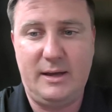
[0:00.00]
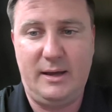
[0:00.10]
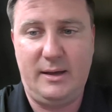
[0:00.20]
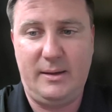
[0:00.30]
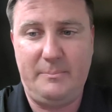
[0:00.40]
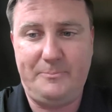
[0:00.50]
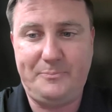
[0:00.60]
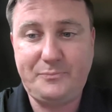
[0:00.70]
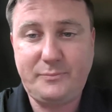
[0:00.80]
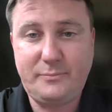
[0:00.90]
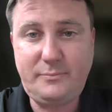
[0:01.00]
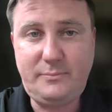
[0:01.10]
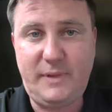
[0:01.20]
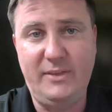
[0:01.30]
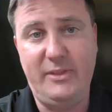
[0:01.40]
And
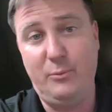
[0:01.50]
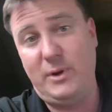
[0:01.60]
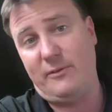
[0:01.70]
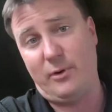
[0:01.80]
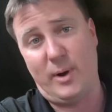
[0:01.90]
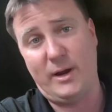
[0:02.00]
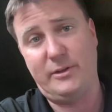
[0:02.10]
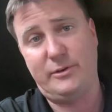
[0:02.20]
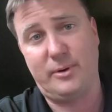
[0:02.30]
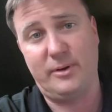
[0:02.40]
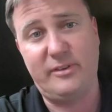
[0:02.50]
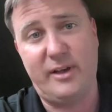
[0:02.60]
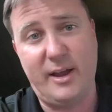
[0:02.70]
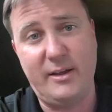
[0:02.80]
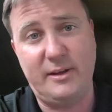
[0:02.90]
then we have our regulatory
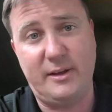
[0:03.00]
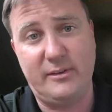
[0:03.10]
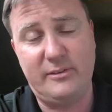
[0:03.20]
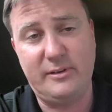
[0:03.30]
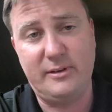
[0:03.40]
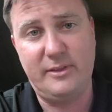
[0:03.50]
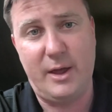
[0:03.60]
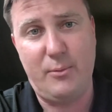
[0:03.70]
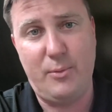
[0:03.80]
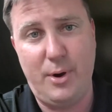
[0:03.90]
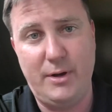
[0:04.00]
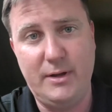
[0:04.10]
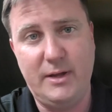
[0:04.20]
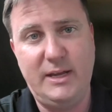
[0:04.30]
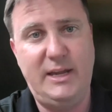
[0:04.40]
scientist that
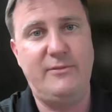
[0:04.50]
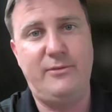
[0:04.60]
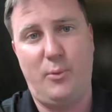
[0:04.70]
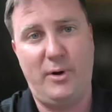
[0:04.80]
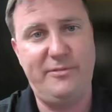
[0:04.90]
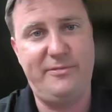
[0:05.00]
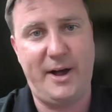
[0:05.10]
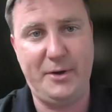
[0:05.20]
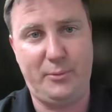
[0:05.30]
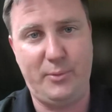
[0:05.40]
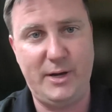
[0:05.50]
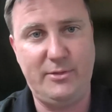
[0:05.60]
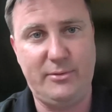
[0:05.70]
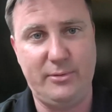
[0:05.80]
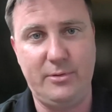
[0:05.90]
would give it one final
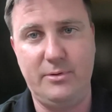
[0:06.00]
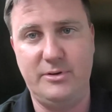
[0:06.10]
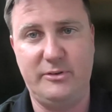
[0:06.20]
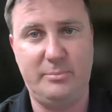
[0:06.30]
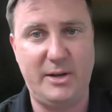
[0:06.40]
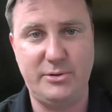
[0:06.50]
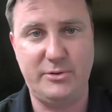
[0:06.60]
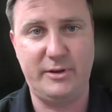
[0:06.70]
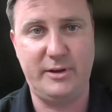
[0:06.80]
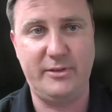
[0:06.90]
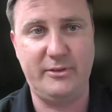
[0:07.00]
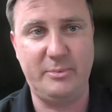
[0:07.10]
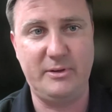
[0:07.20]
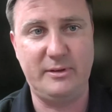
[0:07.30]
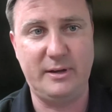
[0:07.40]
read through and just make sure that
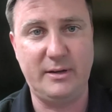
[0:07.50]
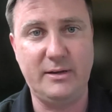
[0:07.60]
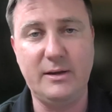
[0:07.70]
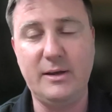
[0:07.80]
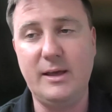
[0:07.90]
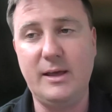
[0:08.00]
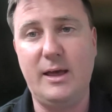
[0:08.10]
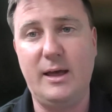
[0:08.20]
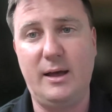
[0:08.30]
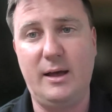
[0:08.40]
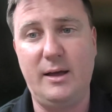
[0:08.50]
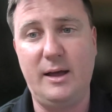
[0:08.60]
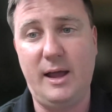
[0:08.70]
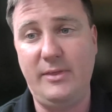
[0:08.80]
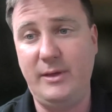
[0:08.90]
nothing's missing.
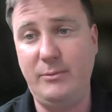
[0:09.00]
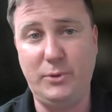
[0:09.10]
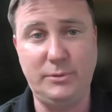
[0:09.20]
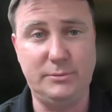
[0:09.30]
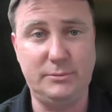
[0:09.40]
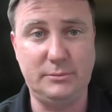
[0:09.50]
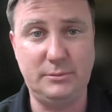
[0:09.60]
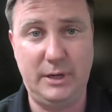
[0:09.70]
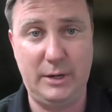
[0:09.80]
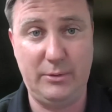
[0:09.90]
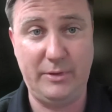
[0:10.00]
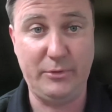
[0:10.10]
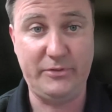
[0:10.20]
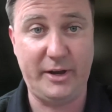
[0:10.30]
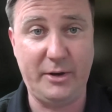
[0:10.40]
And then we'll
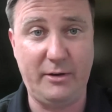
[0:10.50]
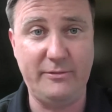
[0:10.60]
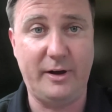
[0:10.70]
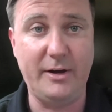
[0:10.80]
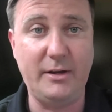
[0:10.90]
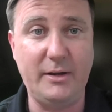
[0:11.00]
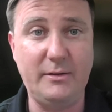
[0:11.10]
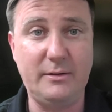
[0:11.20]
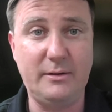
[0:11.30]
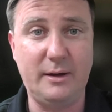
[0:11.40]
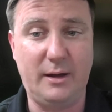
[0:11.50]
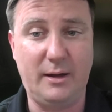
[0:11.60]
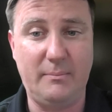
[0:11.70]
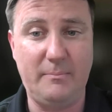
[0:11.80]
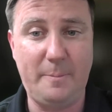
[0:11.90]
sign off on it.
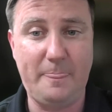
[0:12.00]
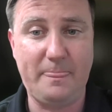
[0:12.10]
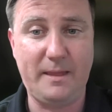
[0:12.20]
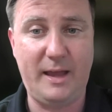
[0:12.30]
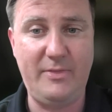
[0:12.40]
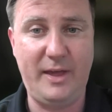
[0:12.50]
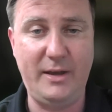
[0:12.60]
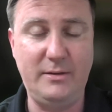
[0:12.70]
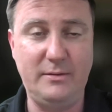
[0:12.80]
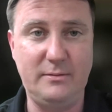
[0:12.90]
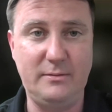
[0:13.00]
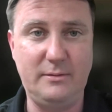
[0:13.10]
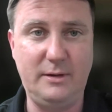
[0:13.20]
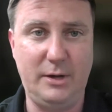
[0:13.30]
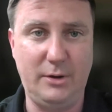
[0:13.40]
And then
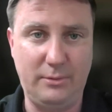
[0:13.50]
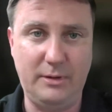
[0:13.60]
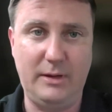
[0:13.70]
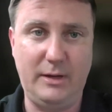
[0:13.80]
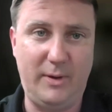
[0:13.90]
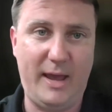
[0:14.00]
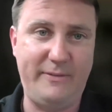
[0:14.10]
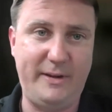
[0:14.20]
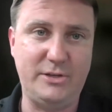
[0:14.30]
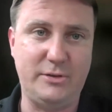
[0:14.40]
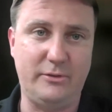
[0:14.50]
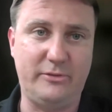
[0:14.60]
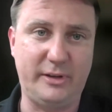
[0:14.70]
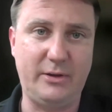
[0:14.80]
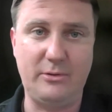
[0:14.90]
you have each of
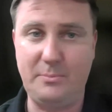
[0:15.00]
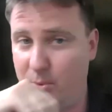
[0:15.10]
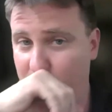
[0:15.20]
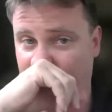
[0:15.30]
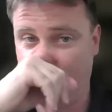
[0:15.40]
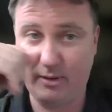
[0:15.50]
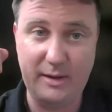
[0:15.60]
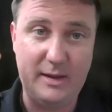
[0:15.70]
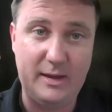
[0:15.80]
those study reports.